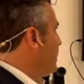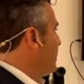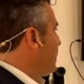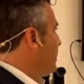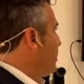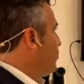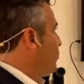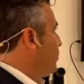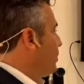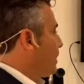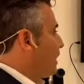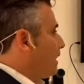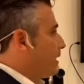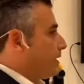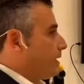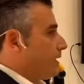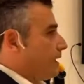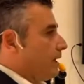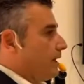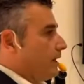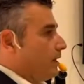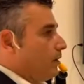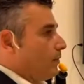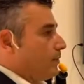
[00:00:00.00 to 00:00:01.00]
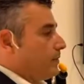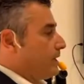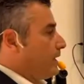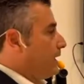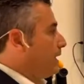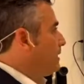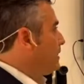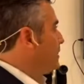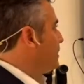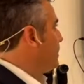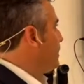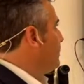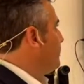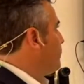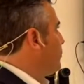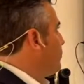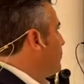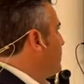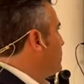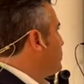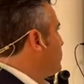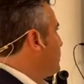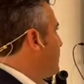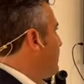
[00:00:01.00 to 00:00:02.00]
We can obtain
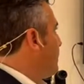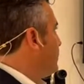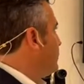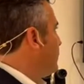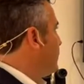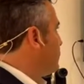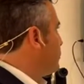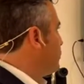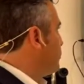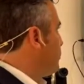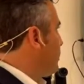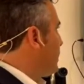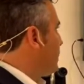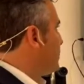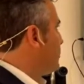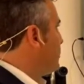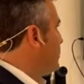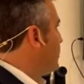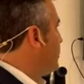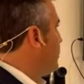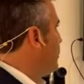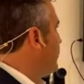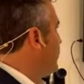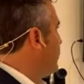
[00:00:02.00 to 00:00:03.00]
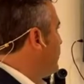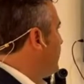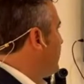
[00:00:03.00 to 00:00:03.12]
information about the structure of